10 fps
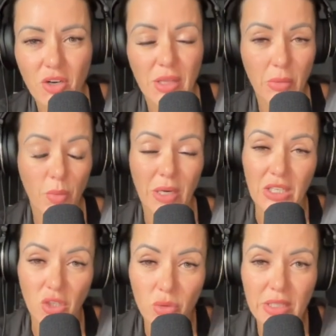They were pretty
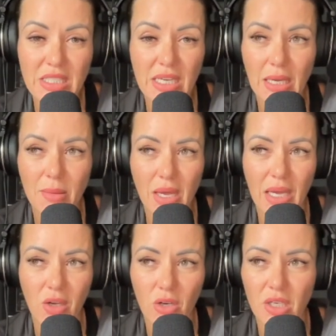new at the time. I
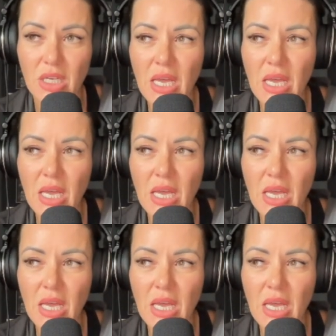got